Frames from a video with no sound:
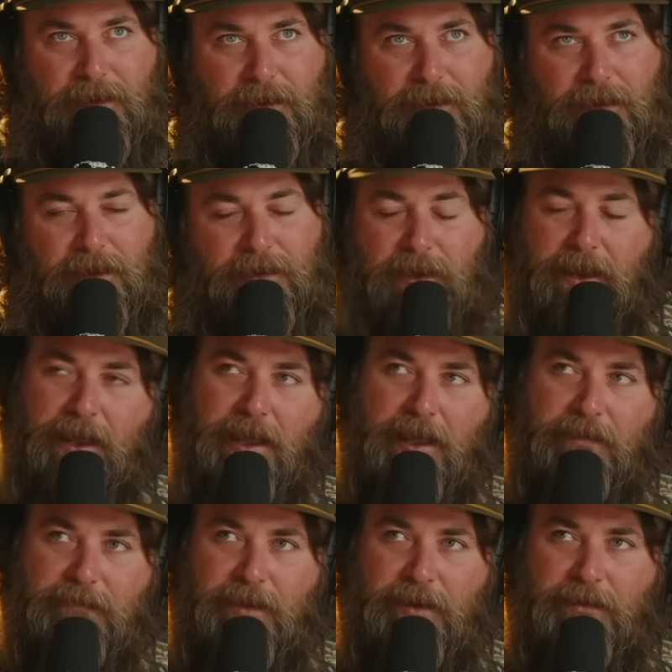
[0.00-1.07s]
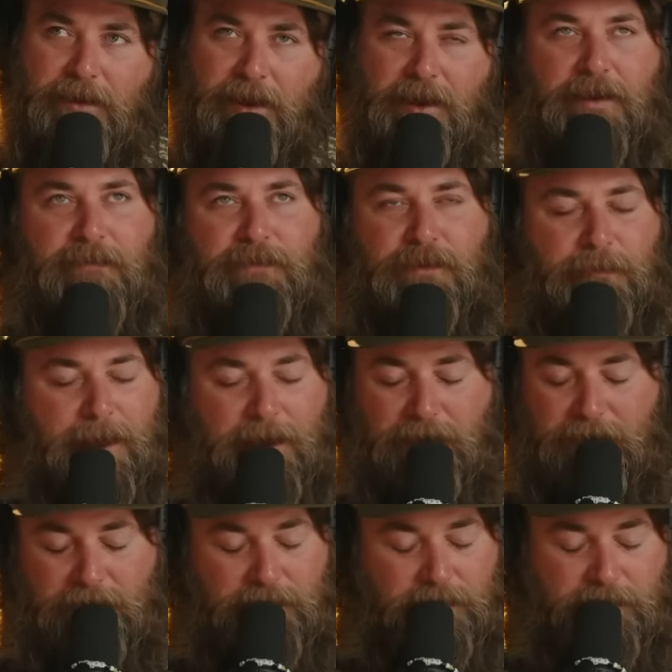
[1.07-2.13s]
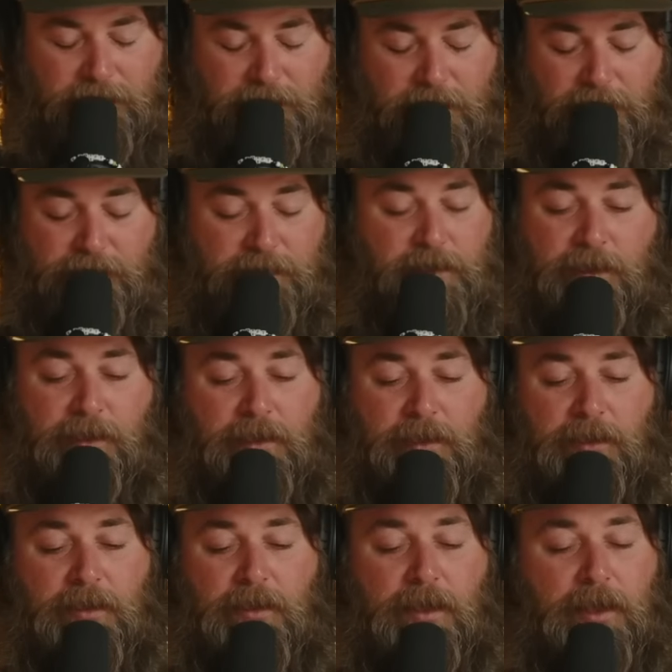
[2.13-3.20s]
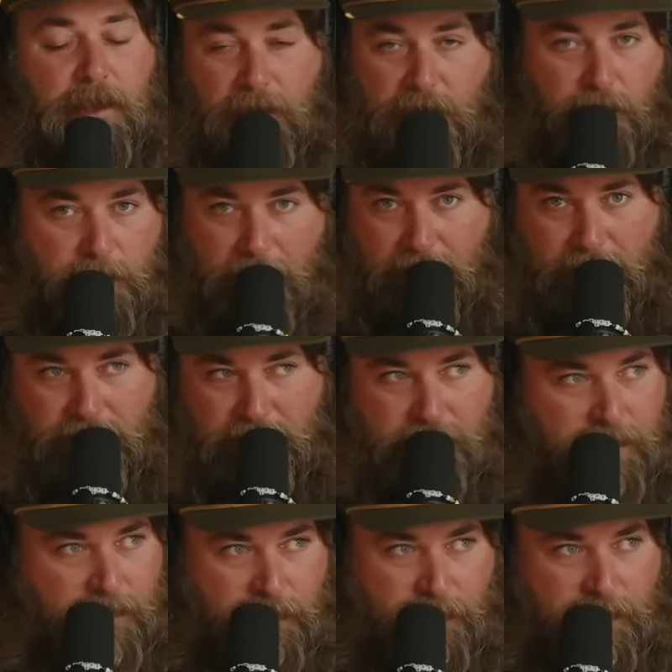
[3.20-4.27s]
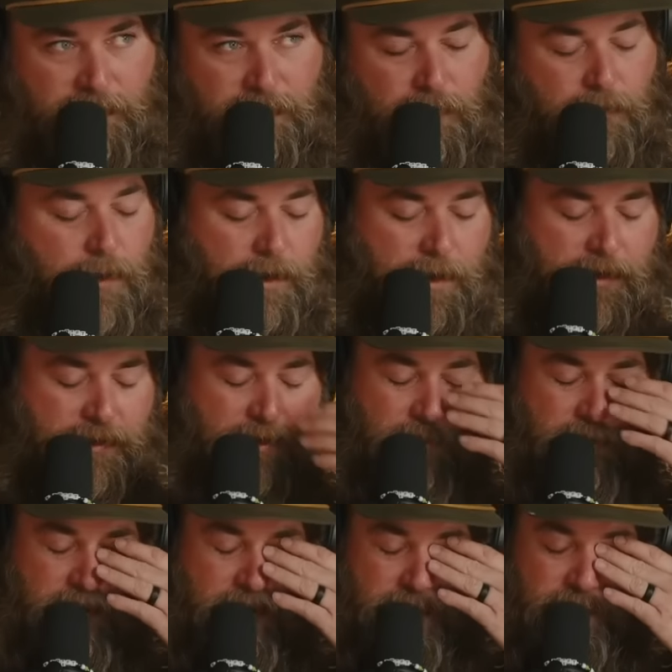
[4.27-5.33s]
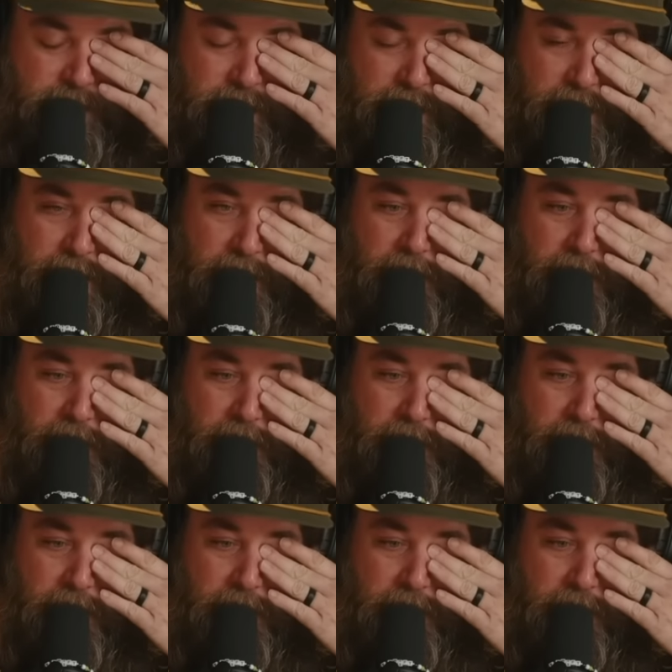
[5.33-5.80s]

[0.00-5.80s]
And I think I have. I don't, I have to go back and look through notes. Again, go back and listen to that one full podcast. I know we touched on it.